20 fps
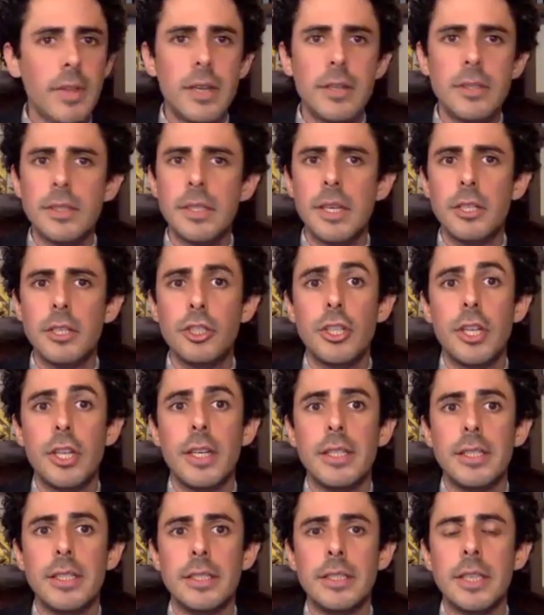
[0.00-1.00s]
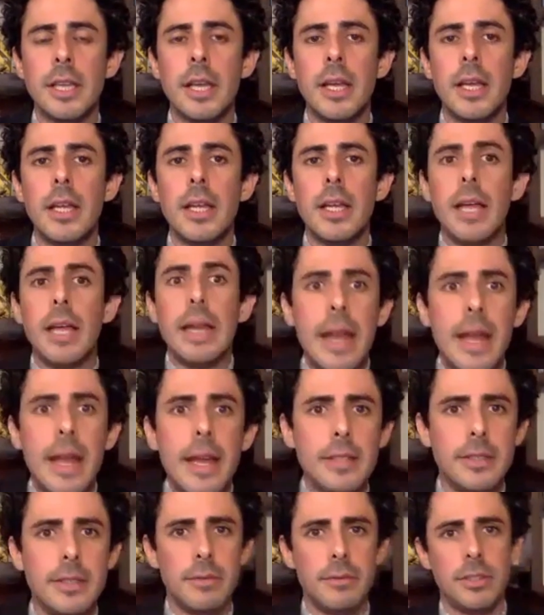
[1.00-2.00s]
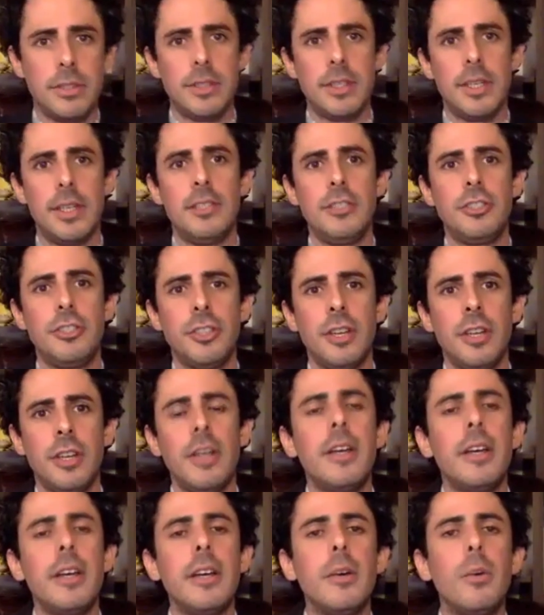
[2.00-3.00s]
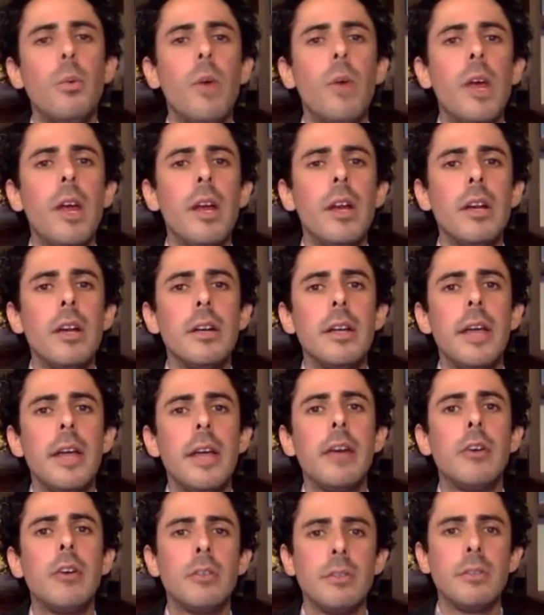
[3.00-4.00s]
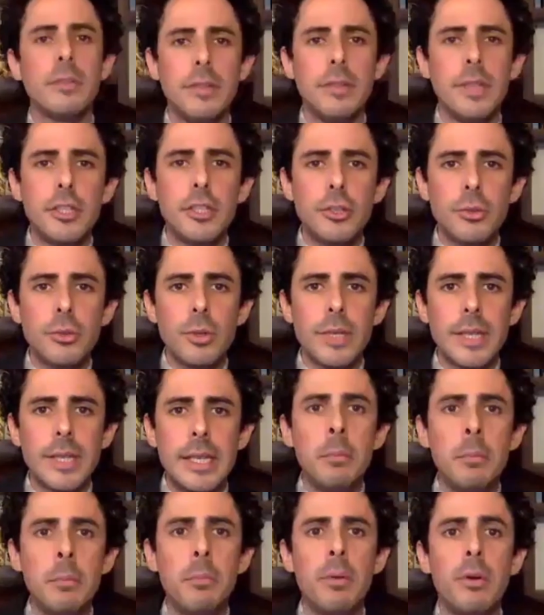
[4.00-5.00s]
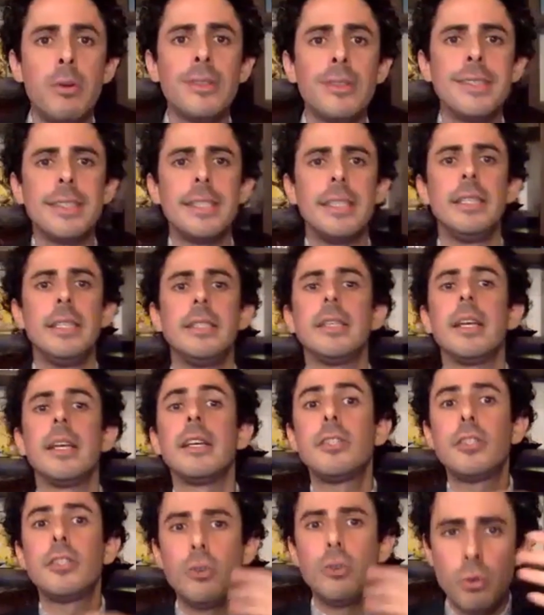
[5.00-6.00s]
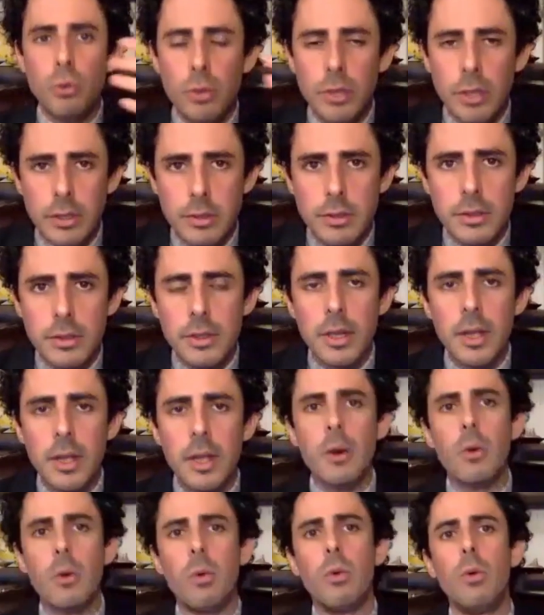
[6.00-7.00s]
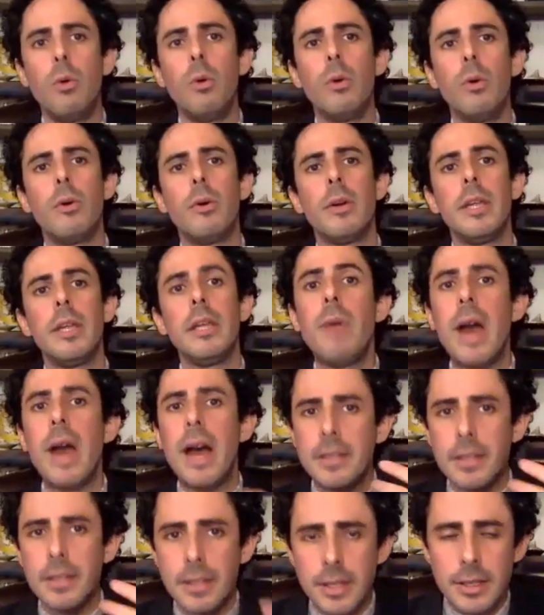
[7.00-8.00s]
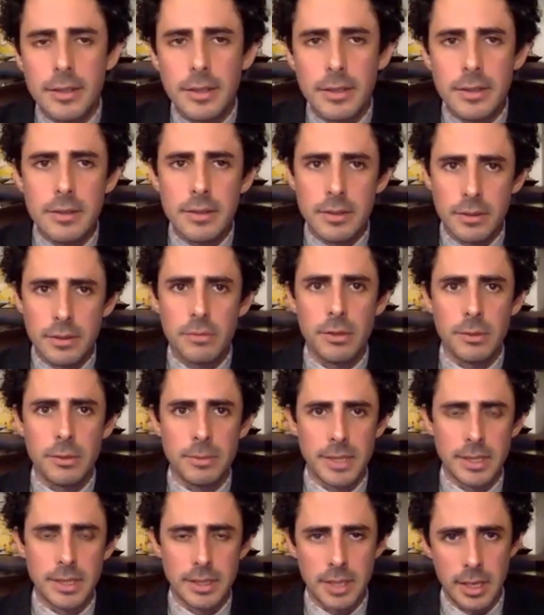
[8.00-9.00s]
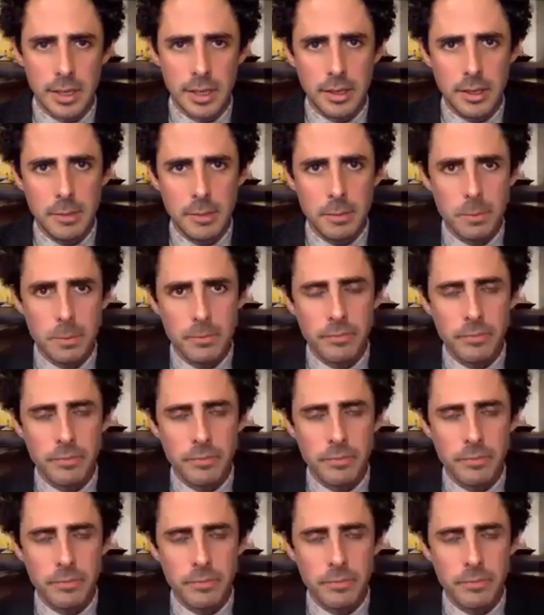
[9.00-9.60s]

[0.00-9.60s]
a stage that is a negative stage, where a conflictual impulse is excluded or eradicated from the psyche.